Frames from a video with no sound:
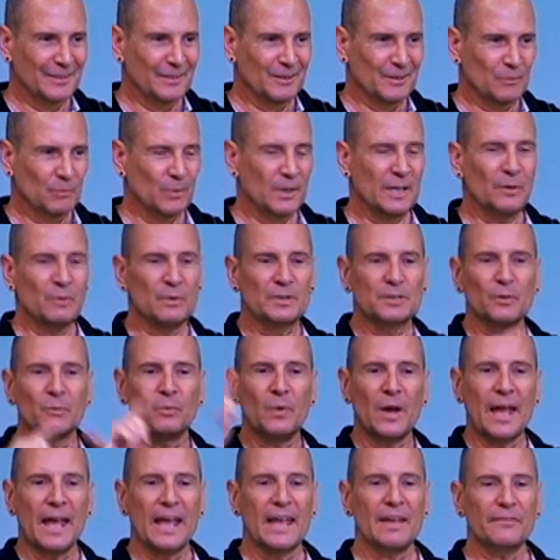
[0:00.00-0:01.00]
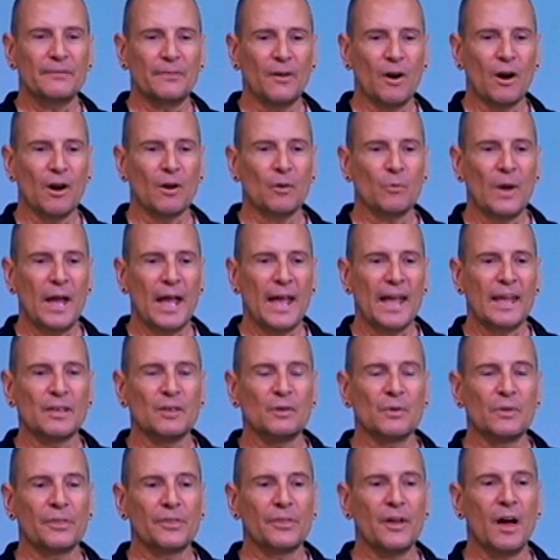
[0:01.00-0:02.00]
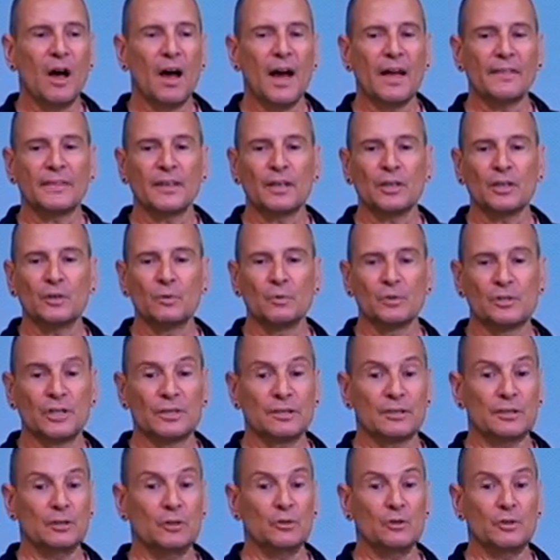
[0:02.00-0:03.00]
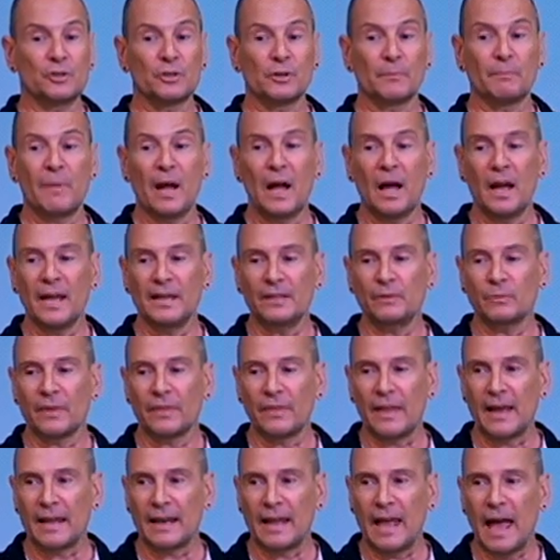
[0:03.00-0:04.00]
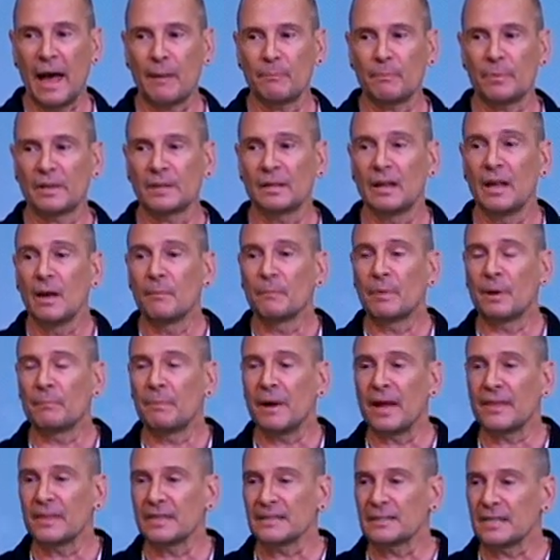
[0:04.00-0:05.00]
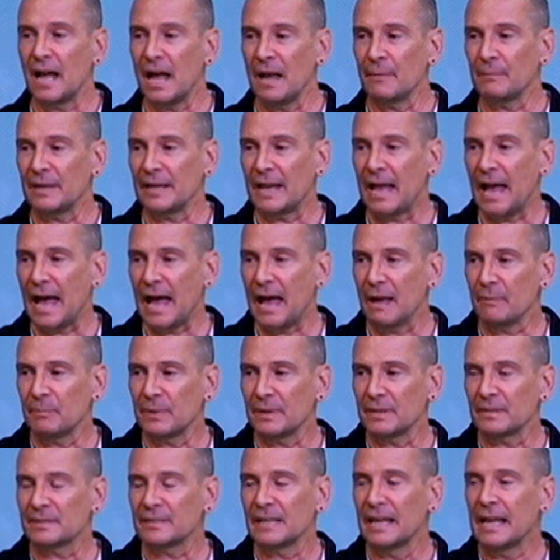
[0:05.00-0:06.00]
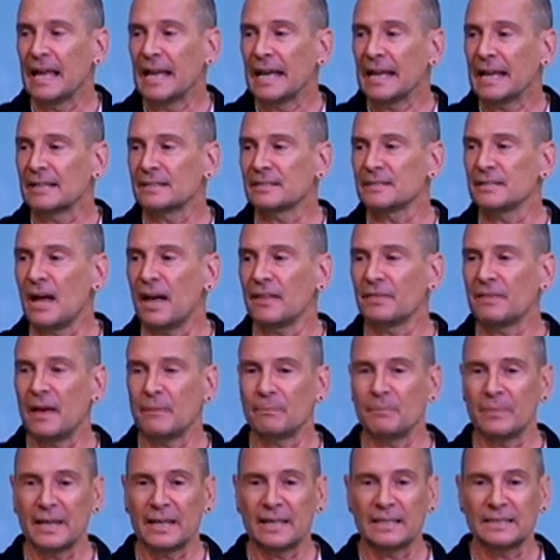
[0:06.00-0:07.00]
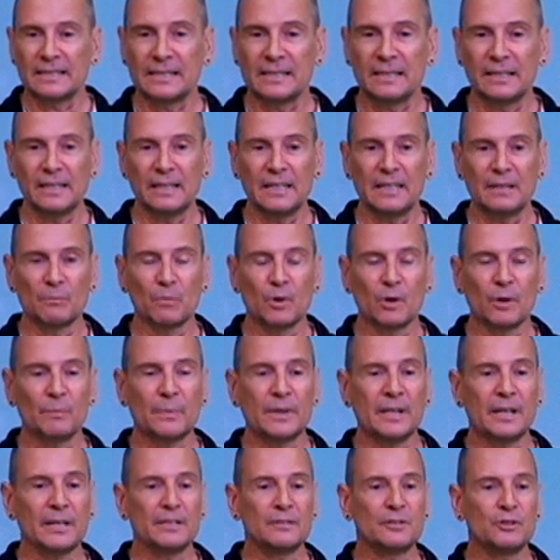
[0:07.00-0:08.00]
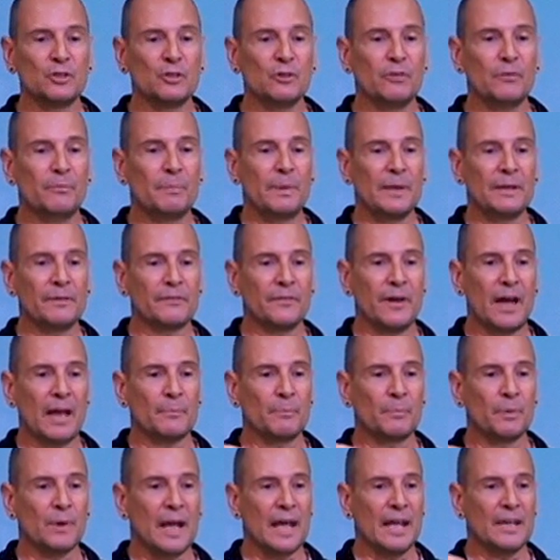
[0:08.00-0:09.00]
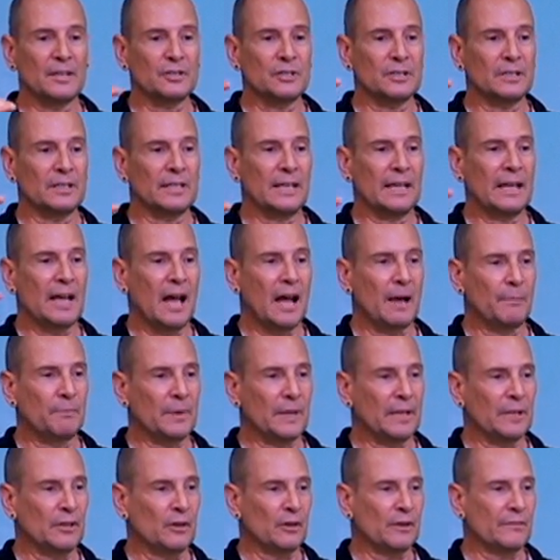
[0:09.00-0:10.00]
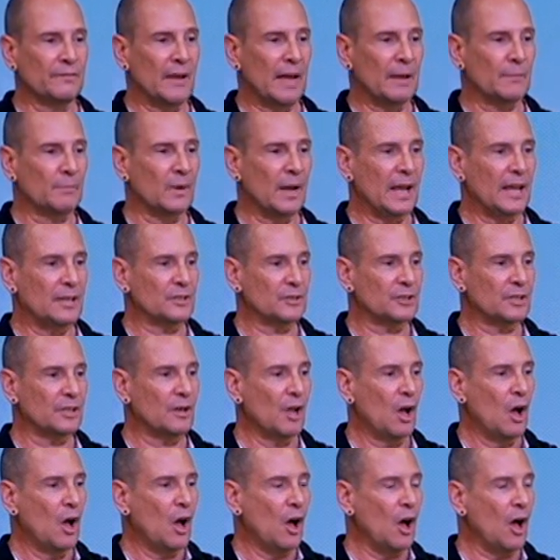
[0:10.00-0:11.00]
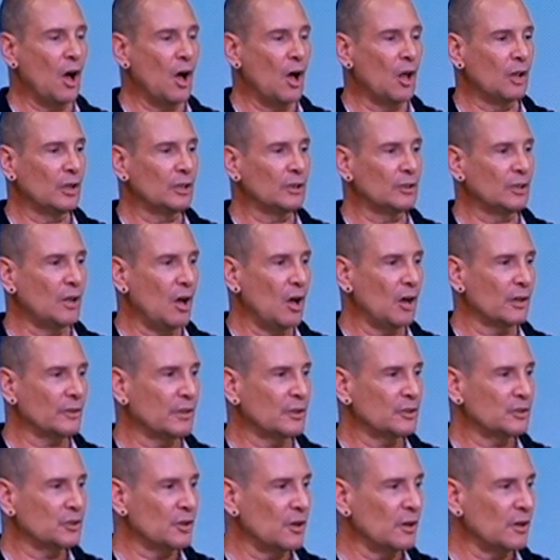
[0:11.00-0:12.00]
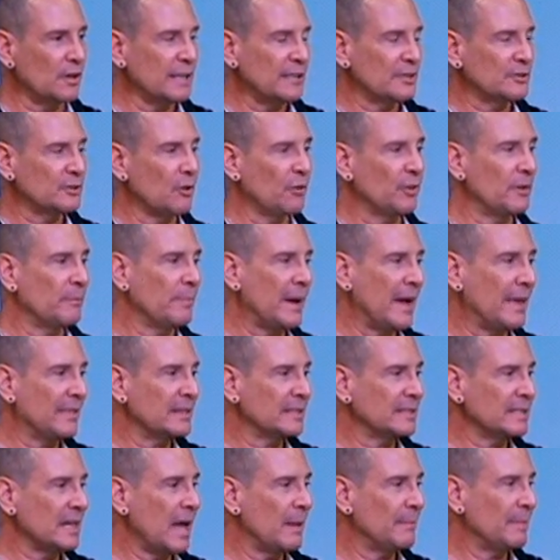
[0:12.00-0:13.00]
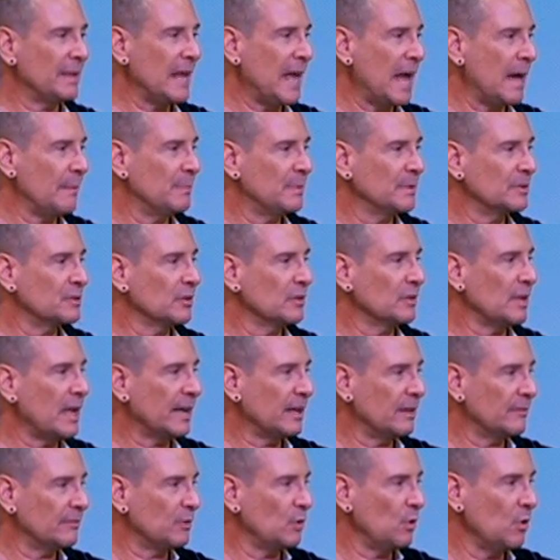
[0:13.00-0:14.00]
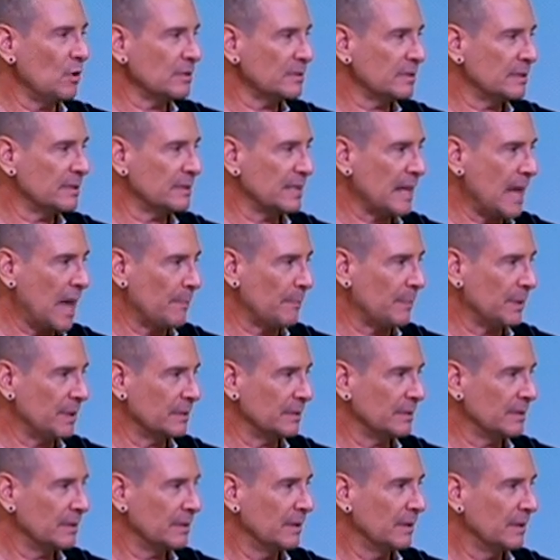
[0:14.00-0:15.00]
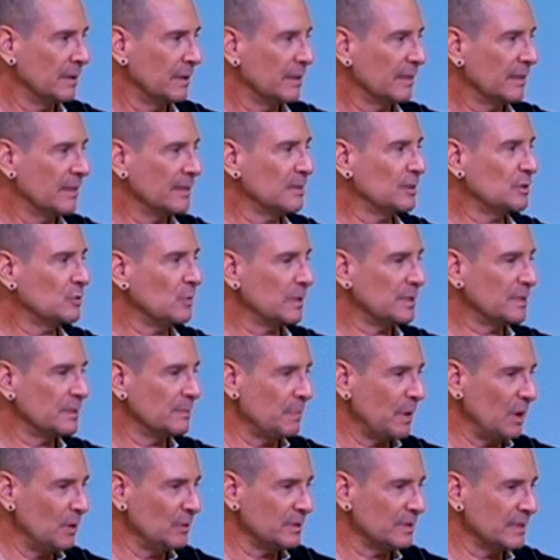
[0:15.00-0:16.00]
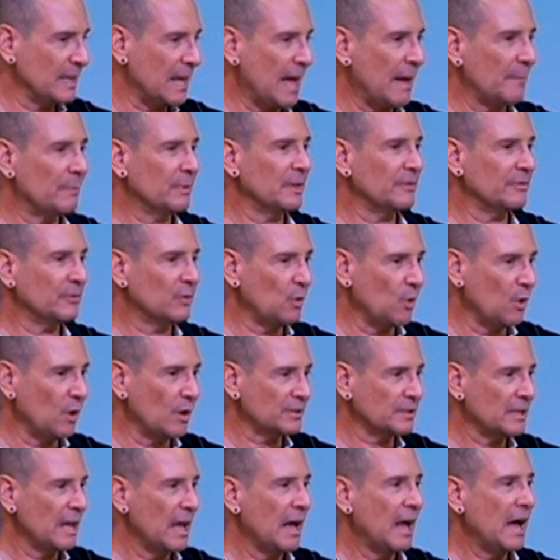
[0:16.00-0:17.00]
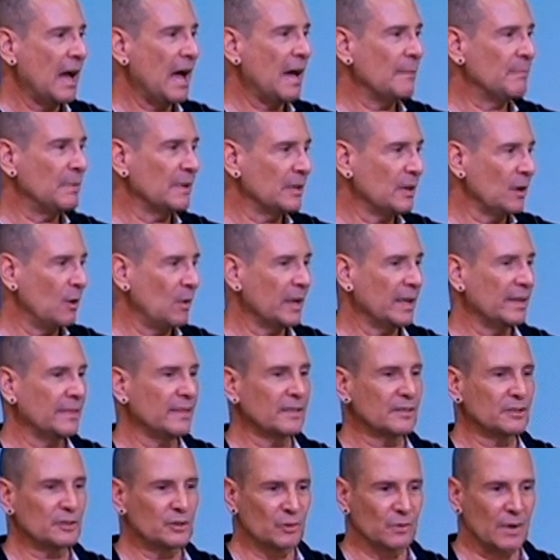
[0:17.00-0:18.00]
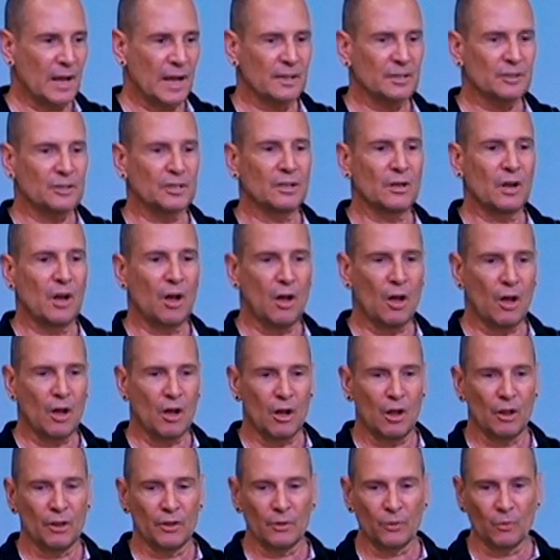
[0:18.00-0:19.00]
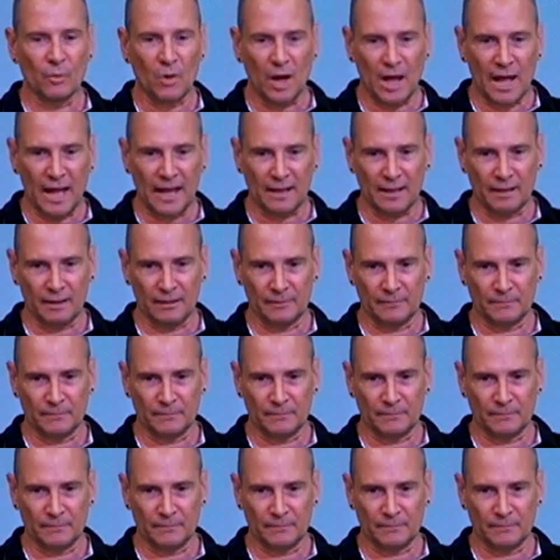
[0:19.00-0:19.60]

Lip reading: When it was way far away, you thought that you would just lose your mind when that happened. But by the time it happens, it's not that big a deal anymore because you've been vibrationally upping your vibration all along the journey so that by the time it happens, you're like, of course this happened. This is what's supposed to happen, of course. I've been going in this direction all the while.